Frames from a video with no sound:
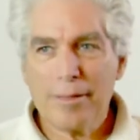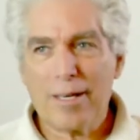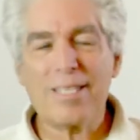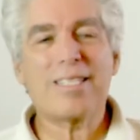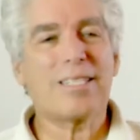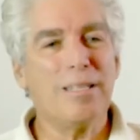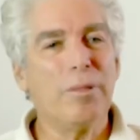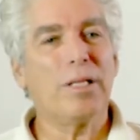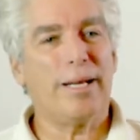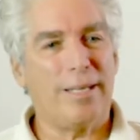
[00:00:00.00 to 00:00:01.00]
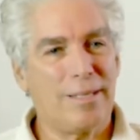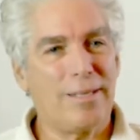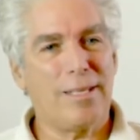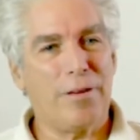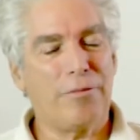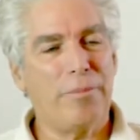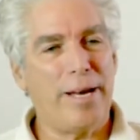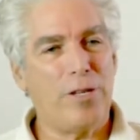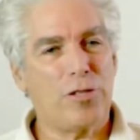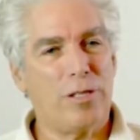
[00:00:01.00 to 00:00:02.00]
assimilate the
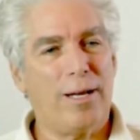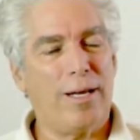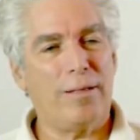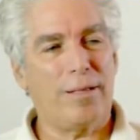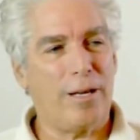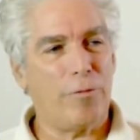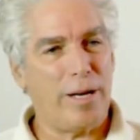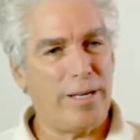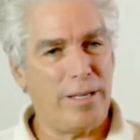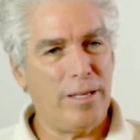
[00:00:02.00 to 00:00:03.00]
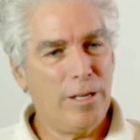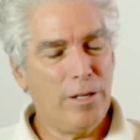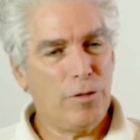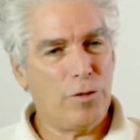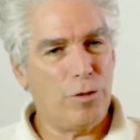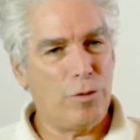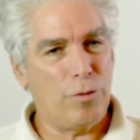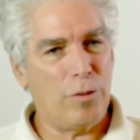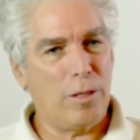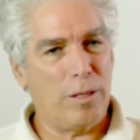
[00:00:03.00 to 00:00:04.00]
information and get ready
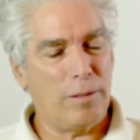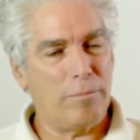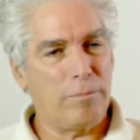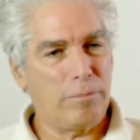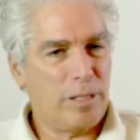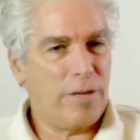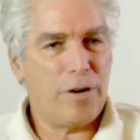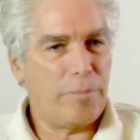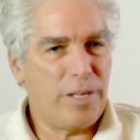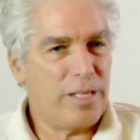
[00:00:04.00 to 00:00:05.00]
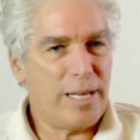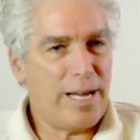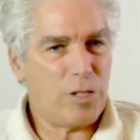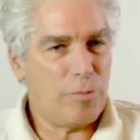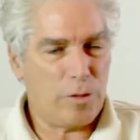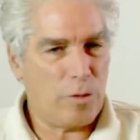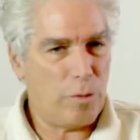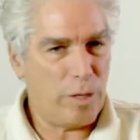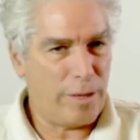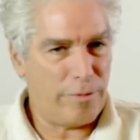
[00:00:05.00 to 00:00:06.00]
to give up the attachment
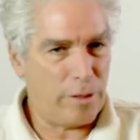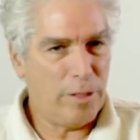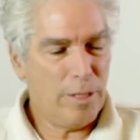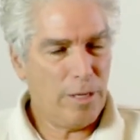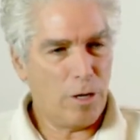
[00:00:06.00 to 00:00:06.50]
or whatever,